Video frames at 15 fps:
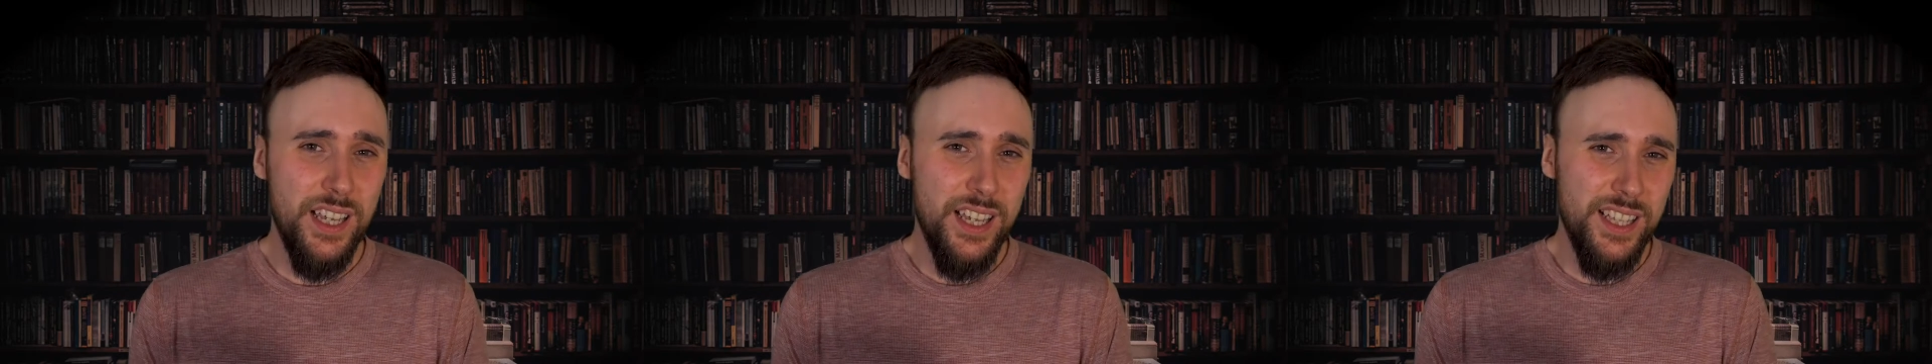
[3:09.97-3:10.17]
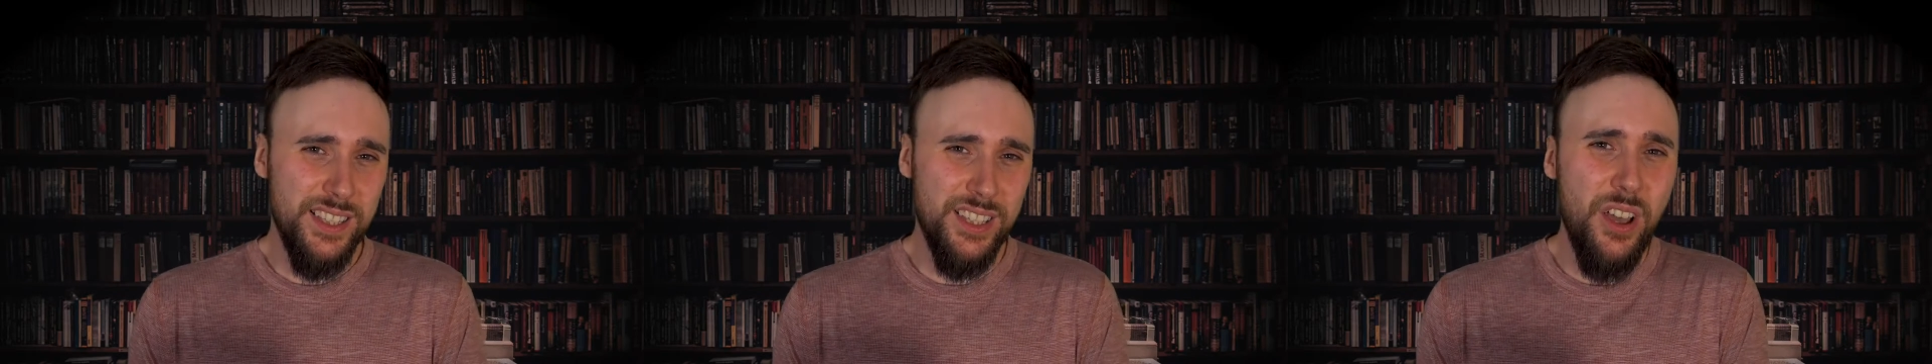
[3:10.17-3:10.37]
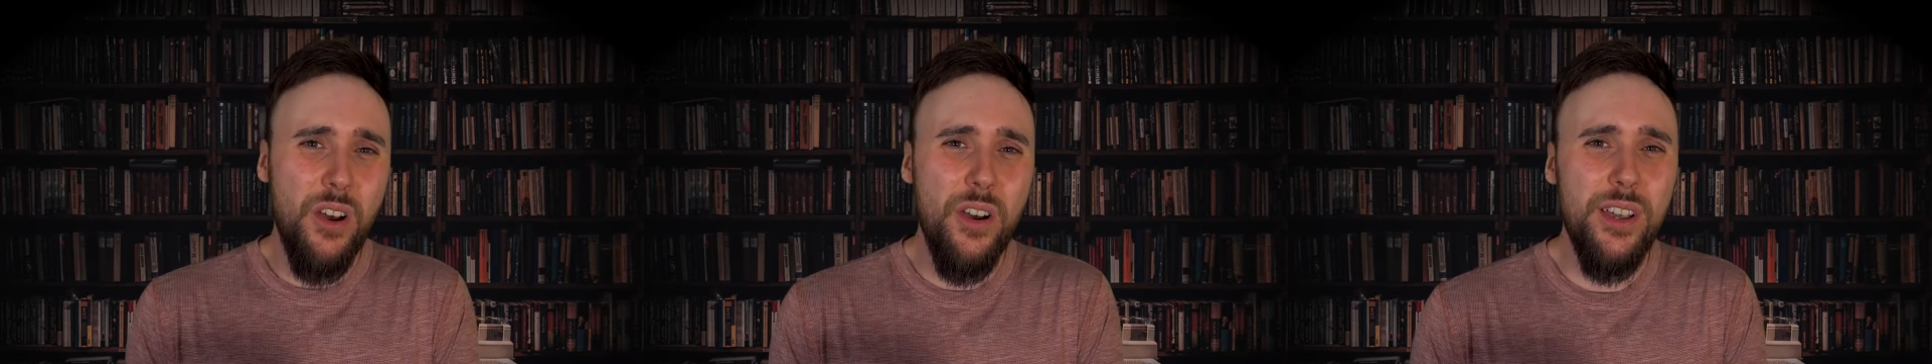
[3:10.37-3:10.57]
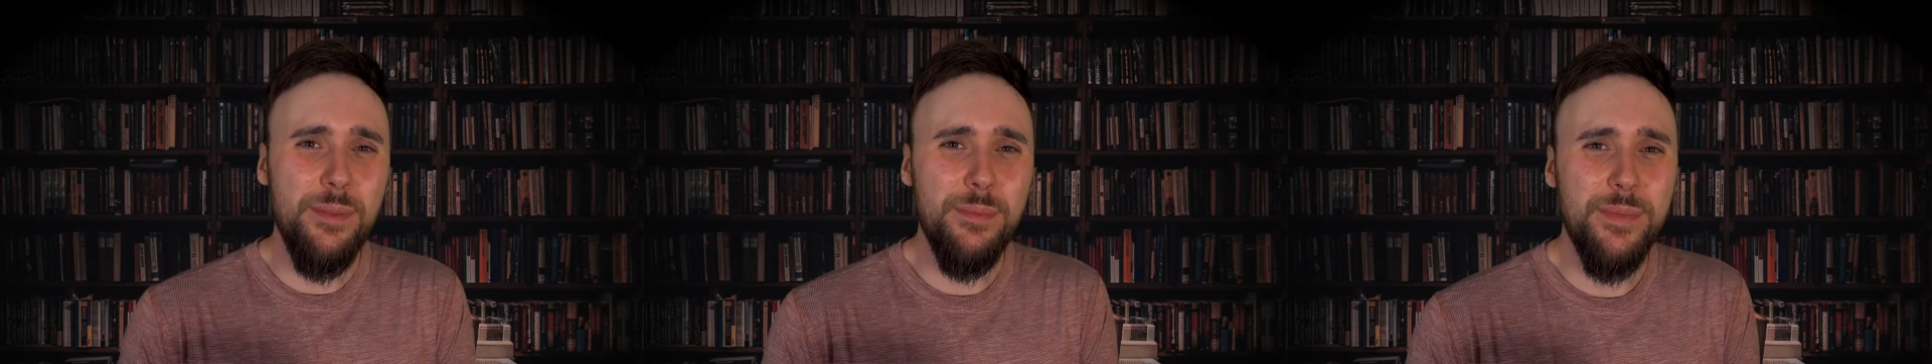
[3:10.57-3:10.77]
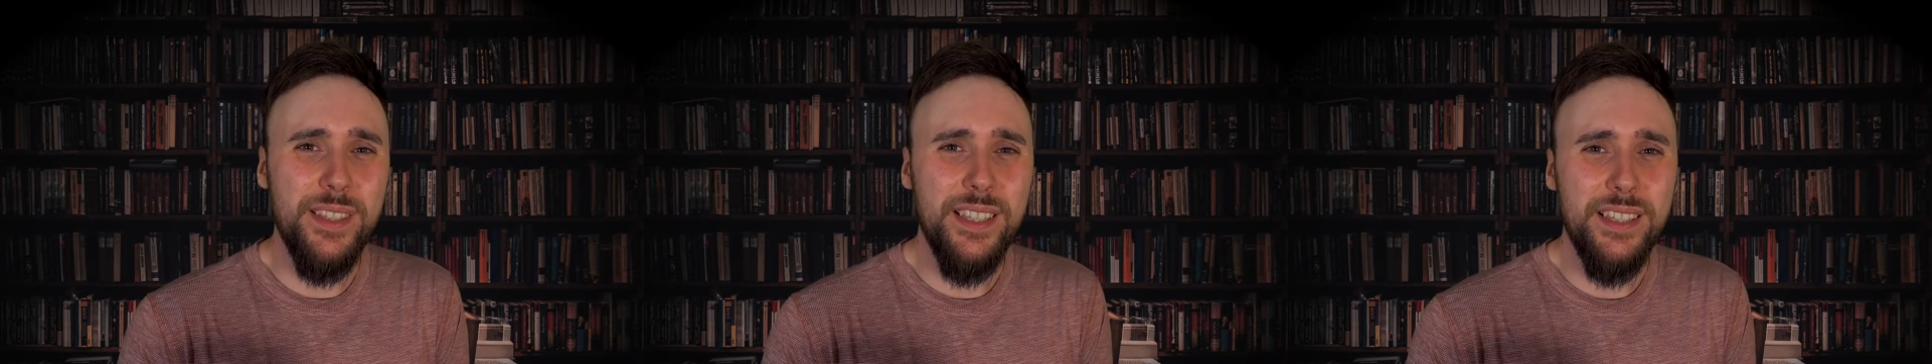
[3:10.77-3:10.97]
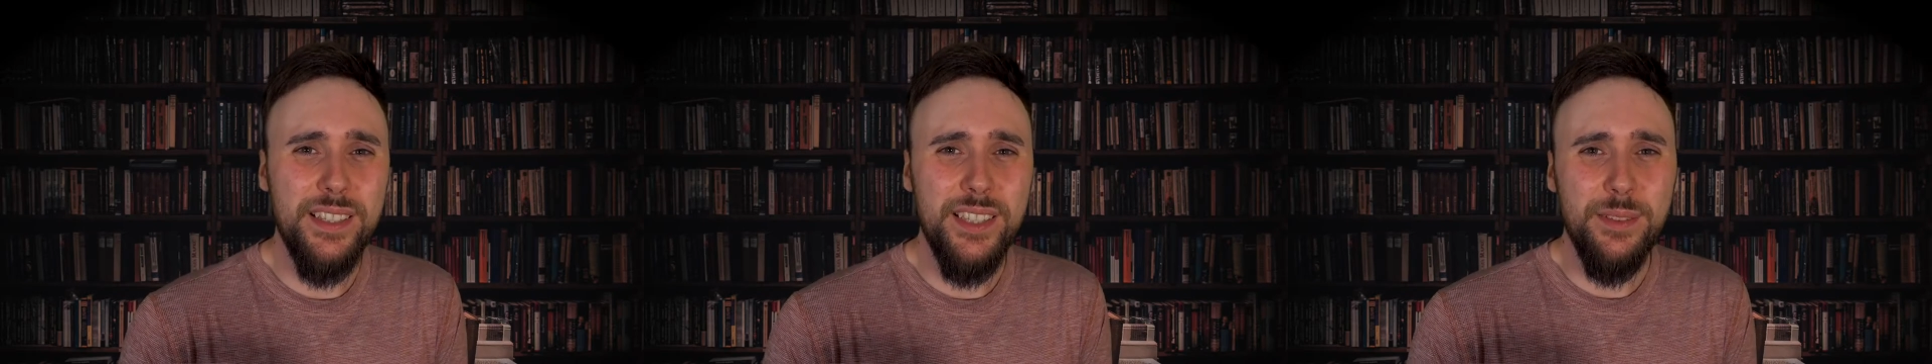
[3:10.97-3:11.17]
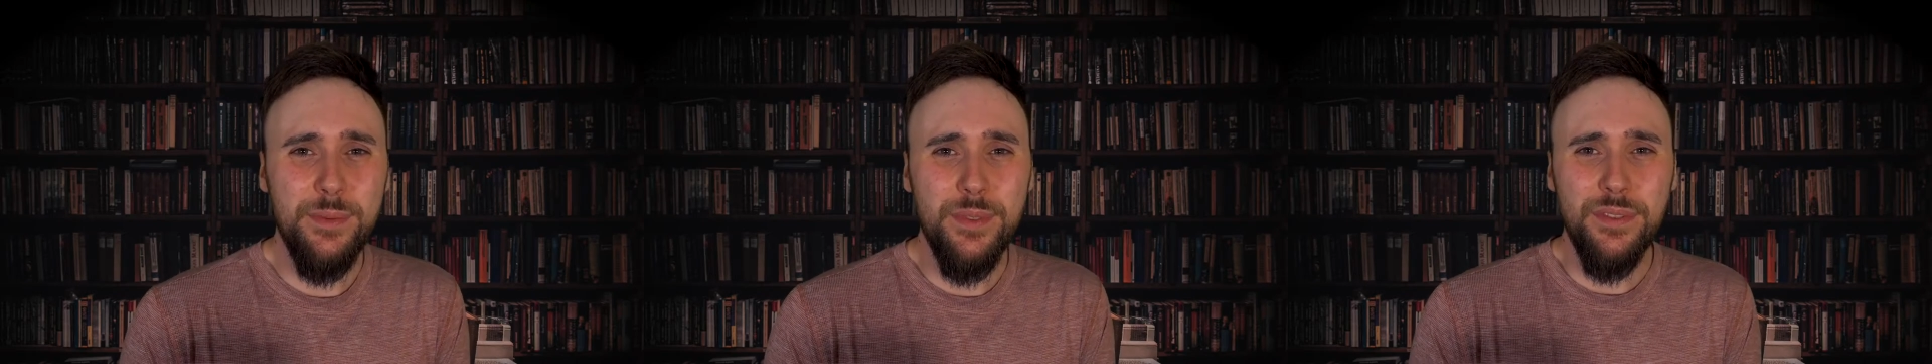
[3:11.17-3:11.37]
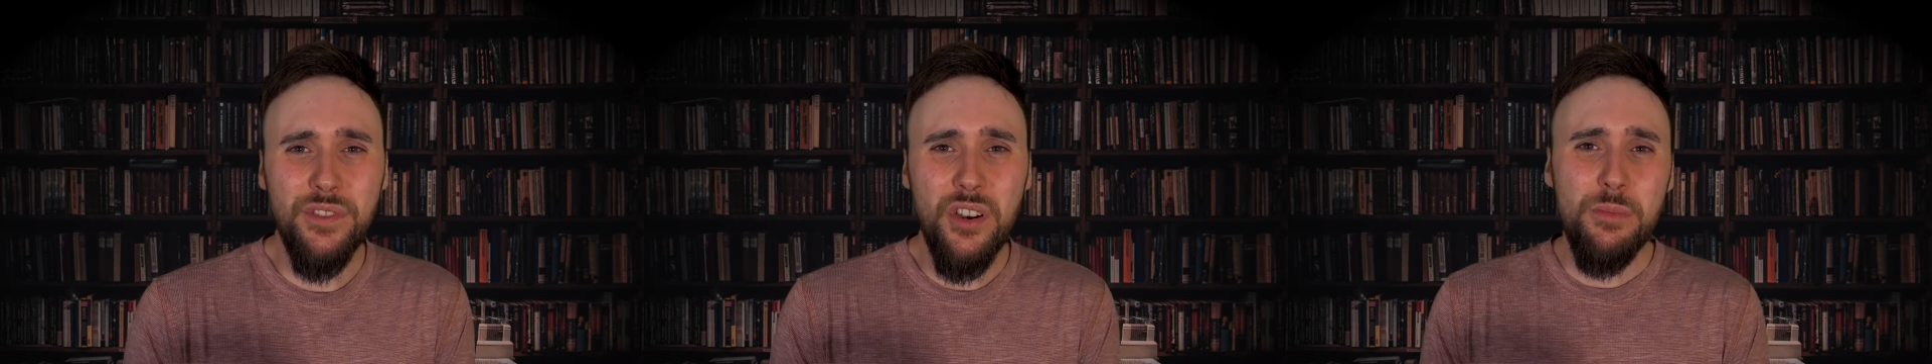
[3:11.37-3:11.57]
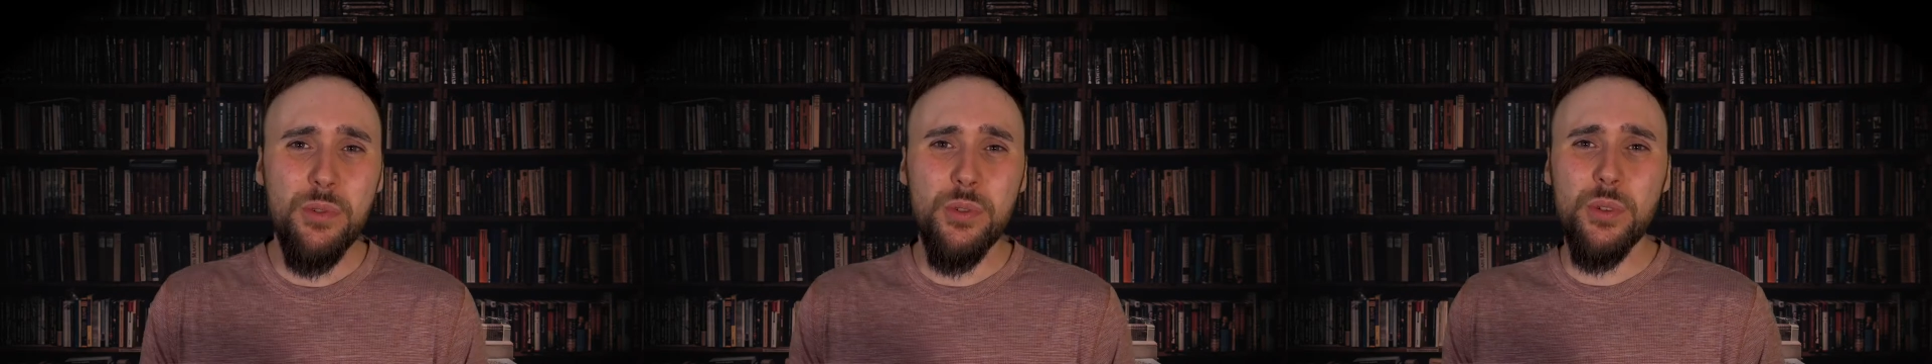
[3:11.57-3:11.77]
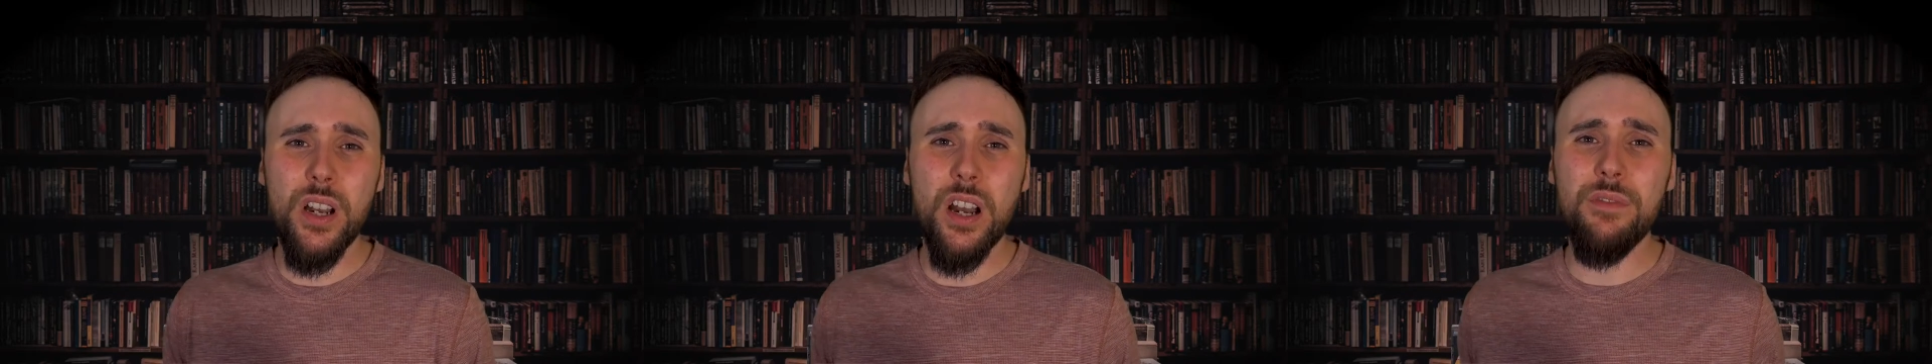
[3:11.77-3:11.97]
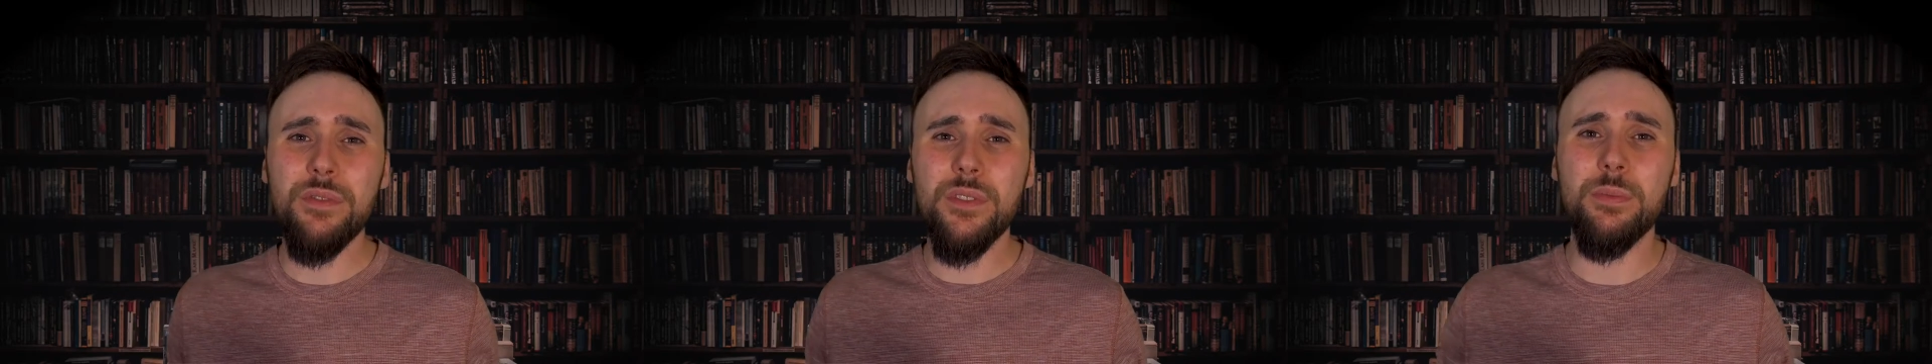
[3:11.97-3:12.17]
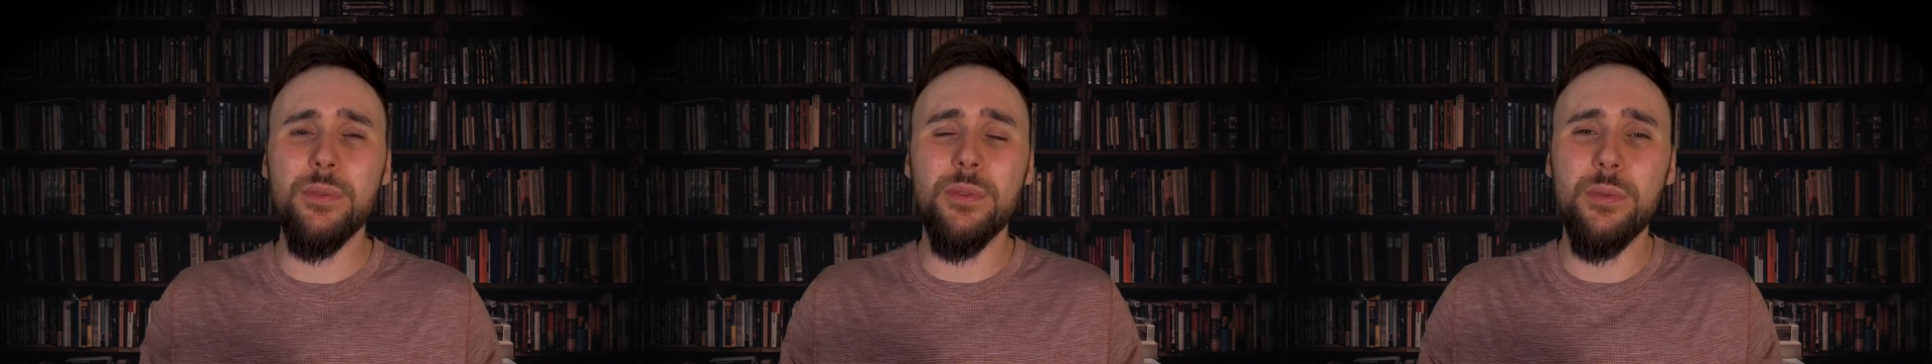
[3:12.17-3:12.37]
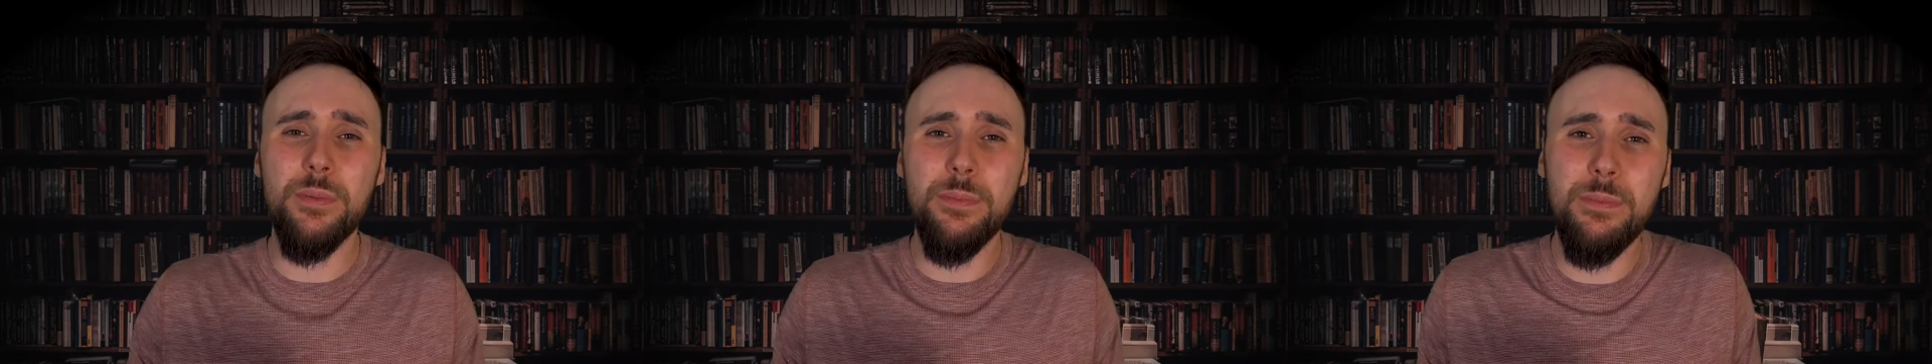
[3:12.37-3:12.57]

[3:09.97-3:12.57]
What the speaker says: At times, it seems far more comfortable